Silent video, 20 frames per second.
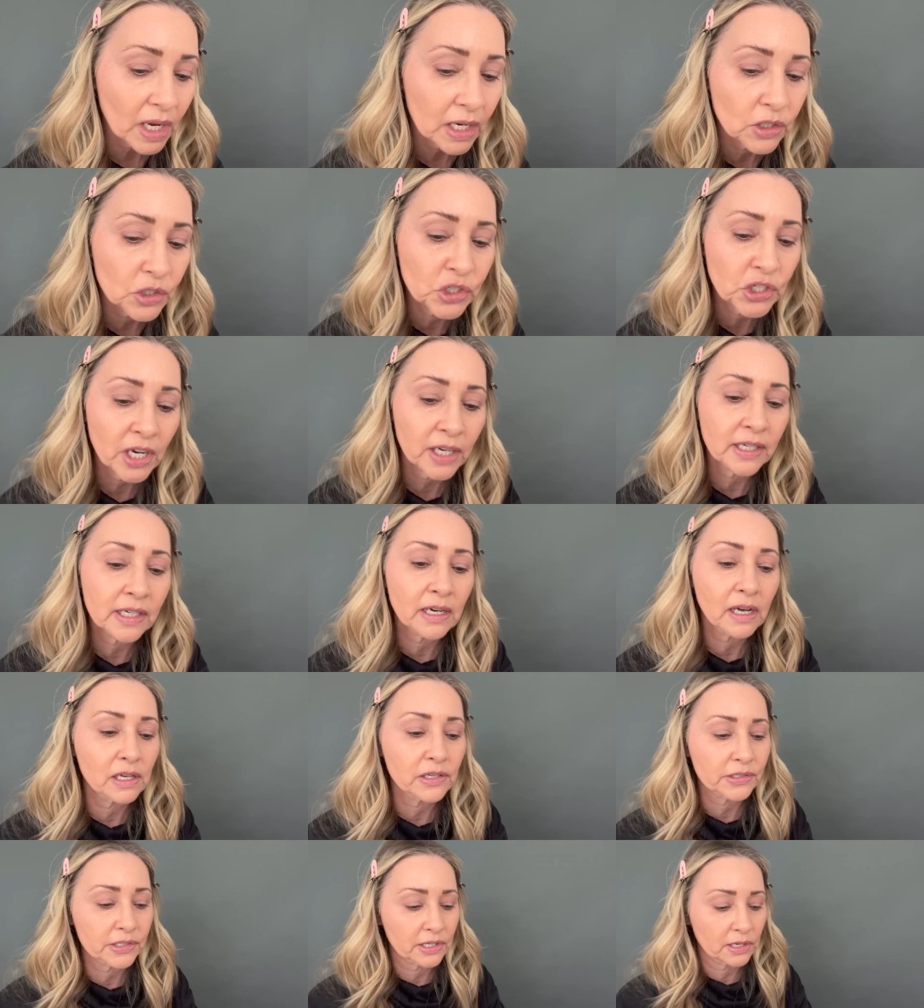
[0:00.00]
Jenny
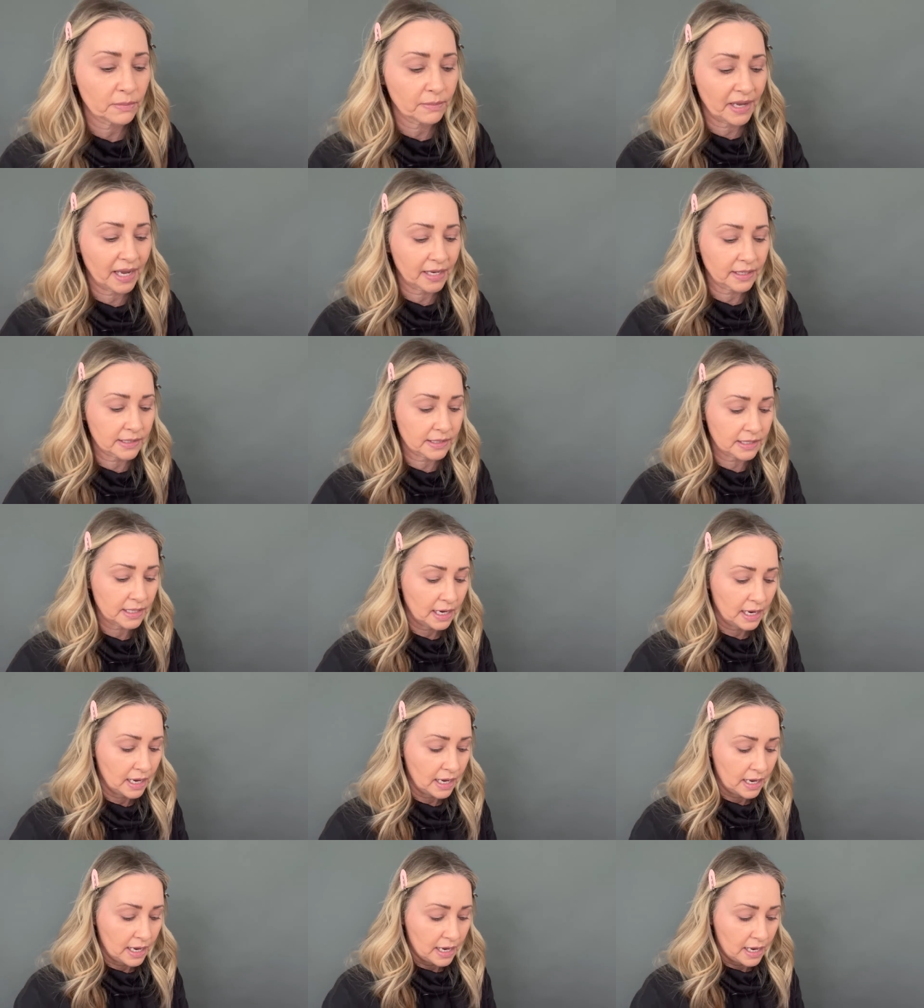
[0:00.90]
also makes
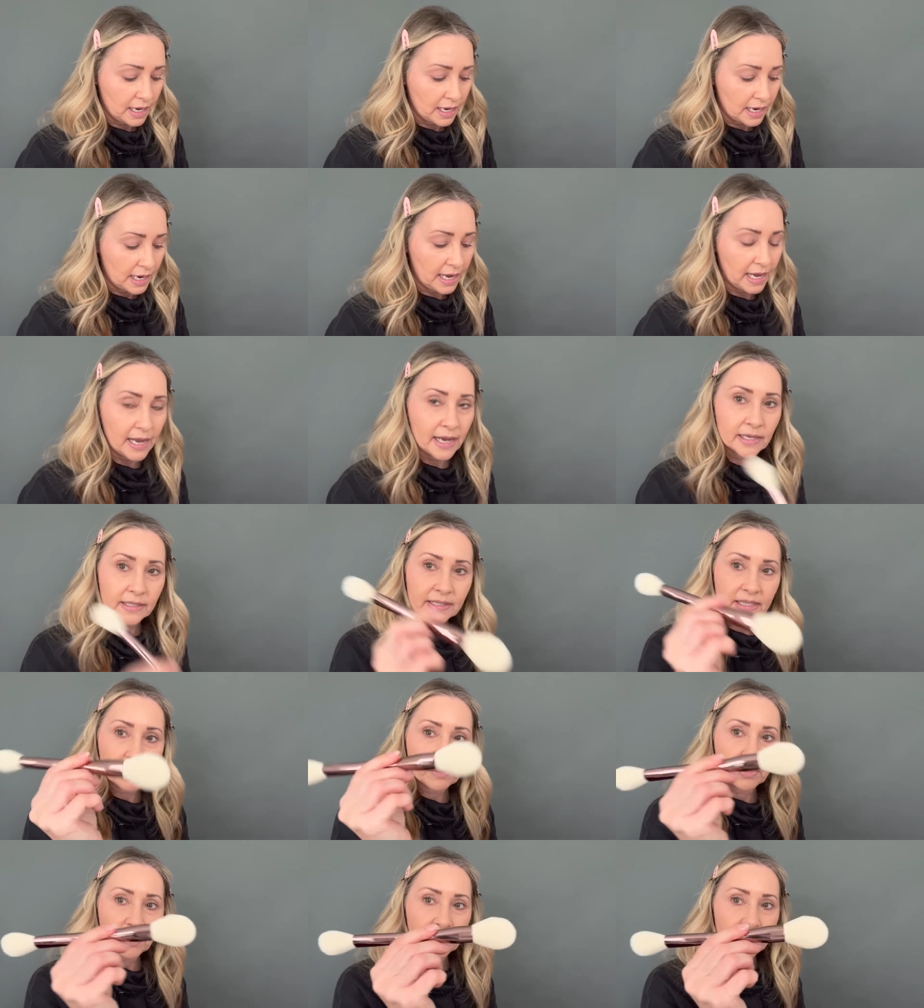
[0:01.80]
uh,
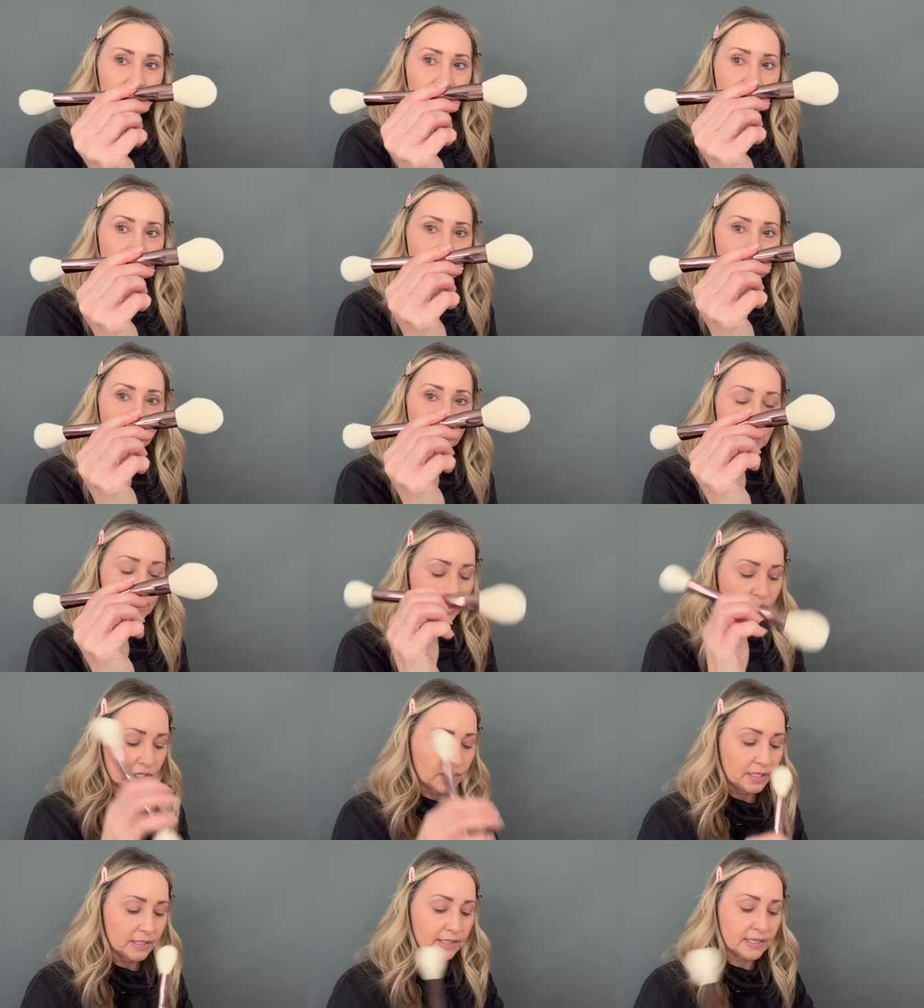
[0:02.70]
double-ended
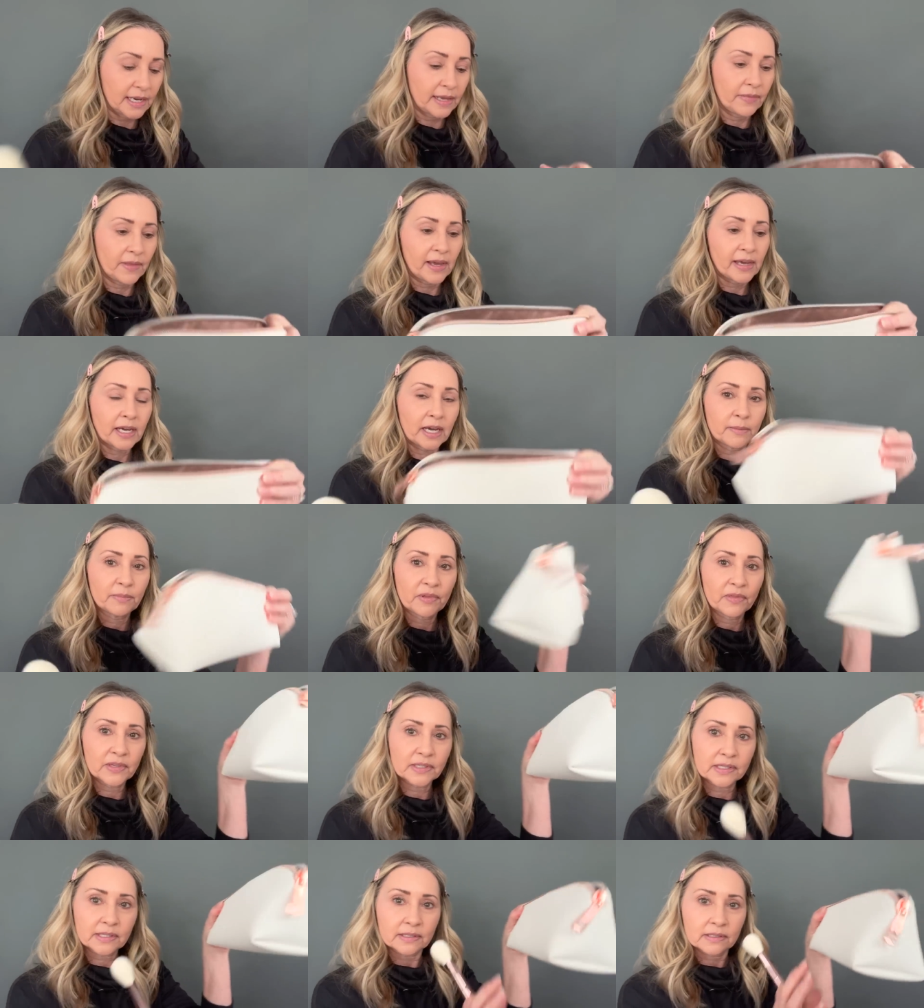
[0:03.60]
brushes, and they come in
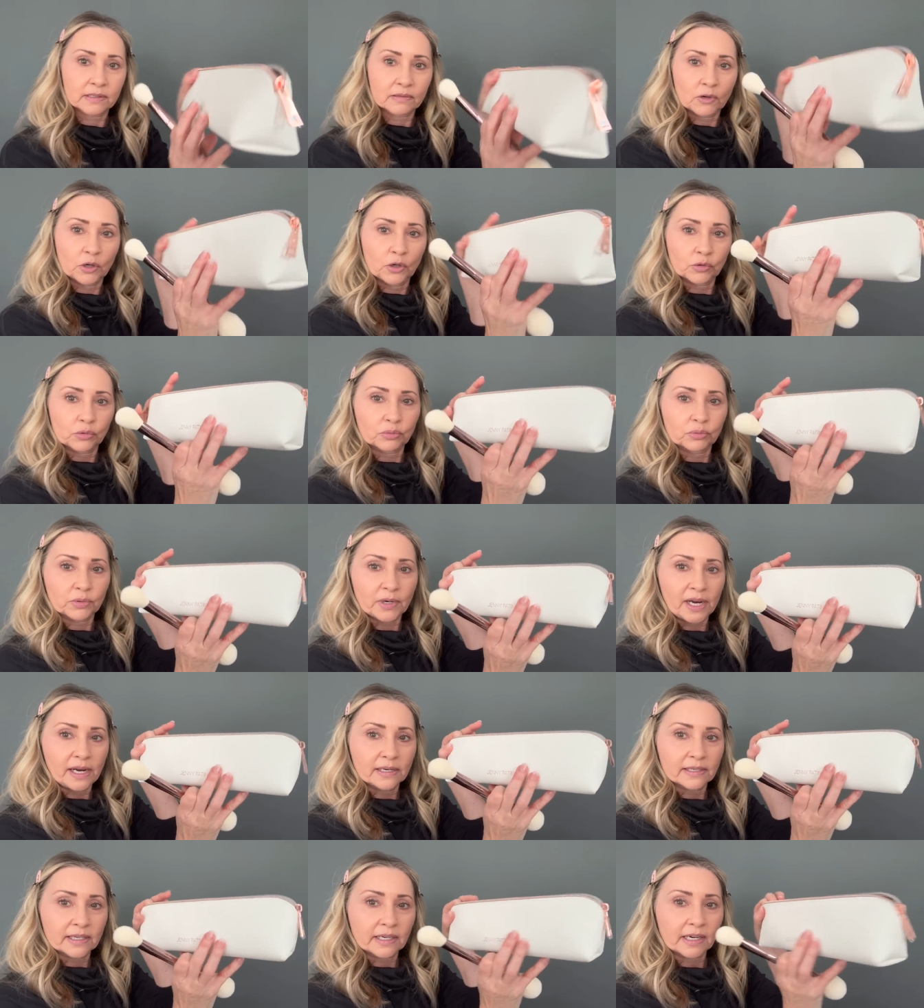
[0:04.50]
this
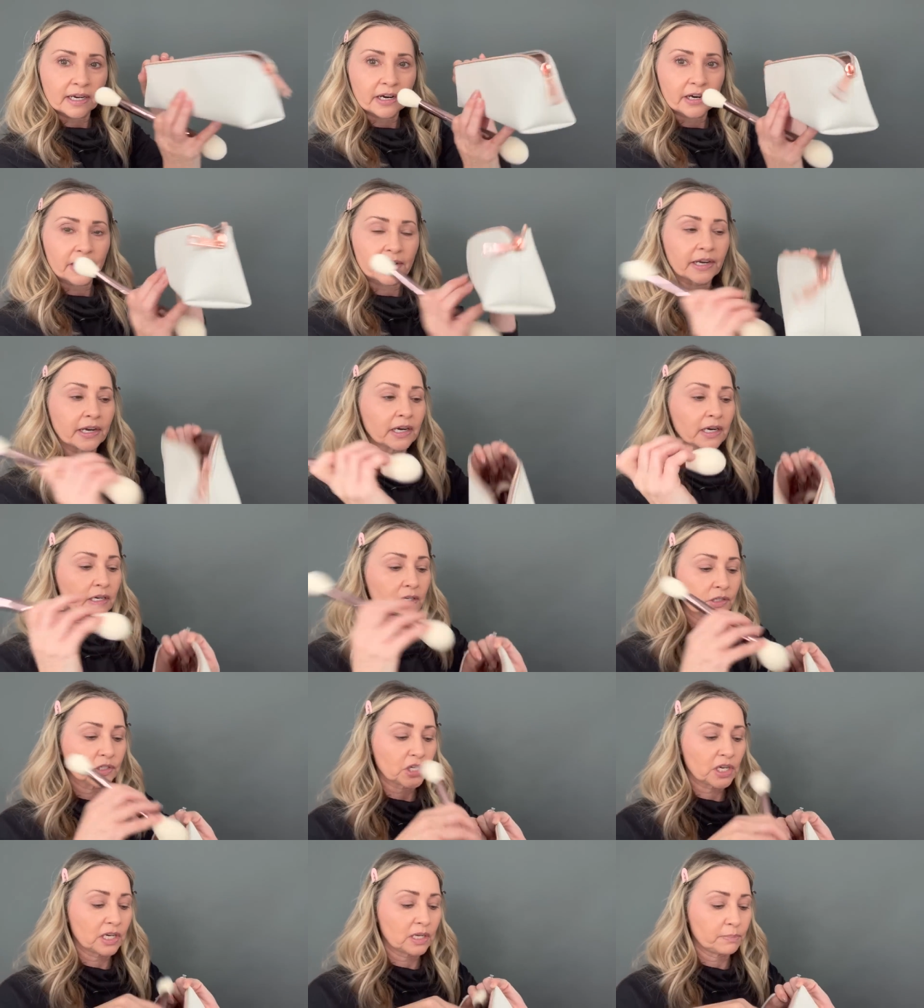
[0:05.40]
great carrier, Jenny